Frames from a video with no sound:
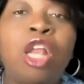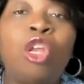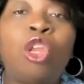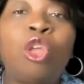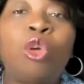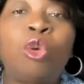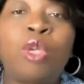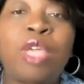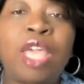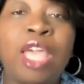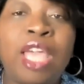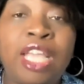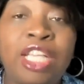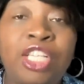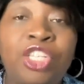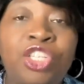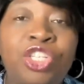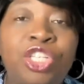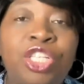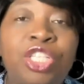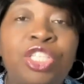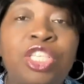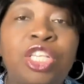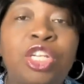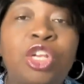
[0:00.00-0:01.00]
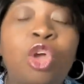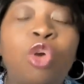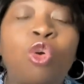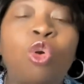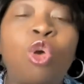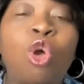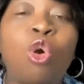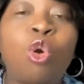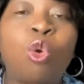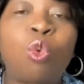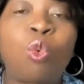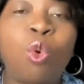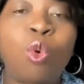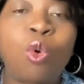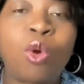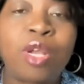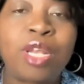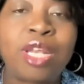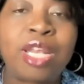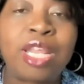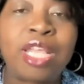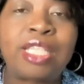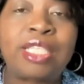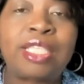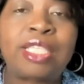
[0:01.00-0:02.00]
locations and our
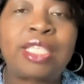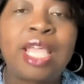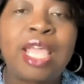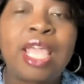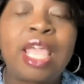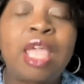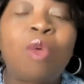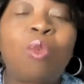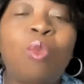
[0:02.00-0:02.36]
coordinates.